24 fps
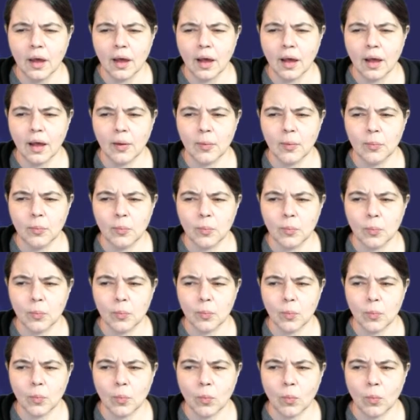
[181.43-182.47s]
Um,
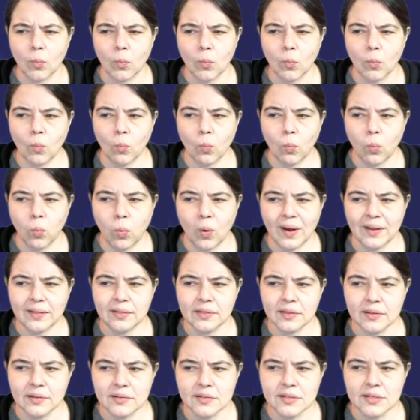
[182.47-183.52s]
what
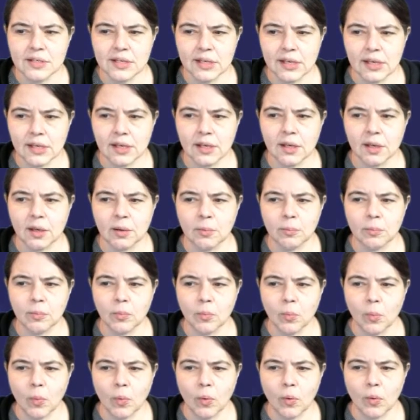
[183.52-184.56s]
this team
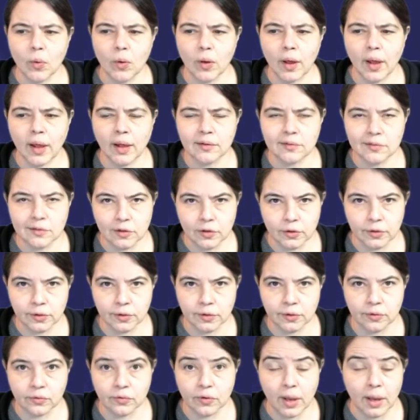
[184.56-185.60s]
has
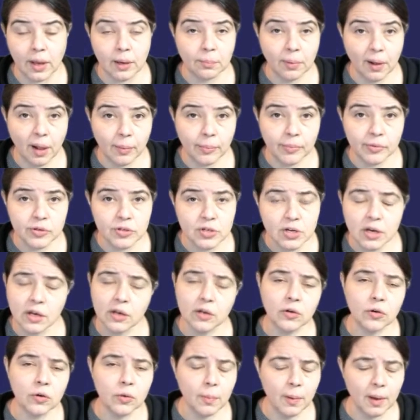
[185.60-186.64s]
learned and published in a
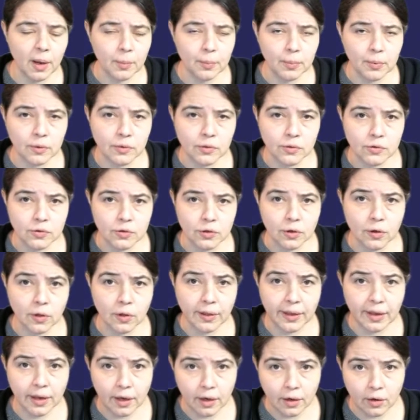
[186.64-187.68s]
new paper in the journal
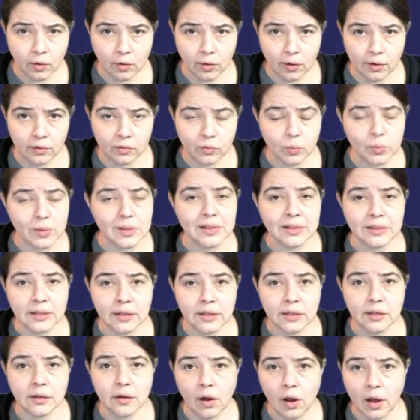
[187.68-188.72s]
Icarus with
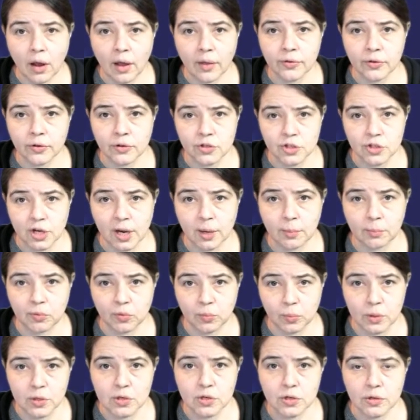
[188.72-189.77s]
lead author James
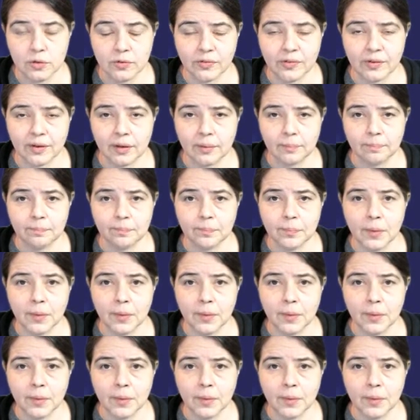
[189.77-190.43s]
Richardson